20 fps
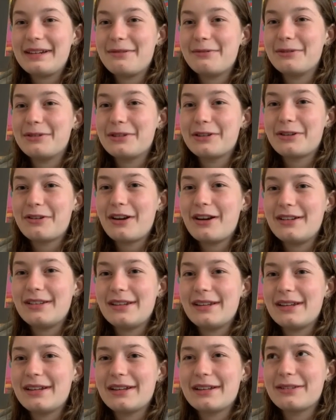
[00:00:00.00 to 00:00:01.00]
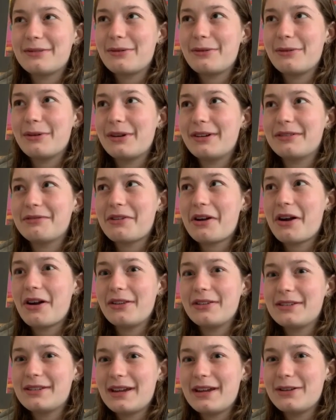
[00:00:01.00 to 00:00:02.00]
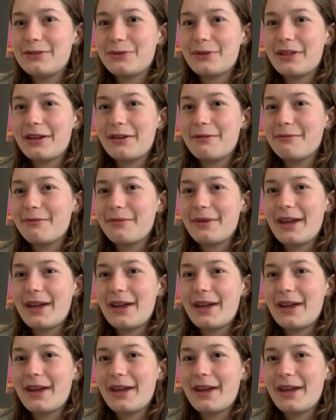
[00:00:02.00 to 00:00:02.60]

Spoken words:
it was crazy because we were on stage with him,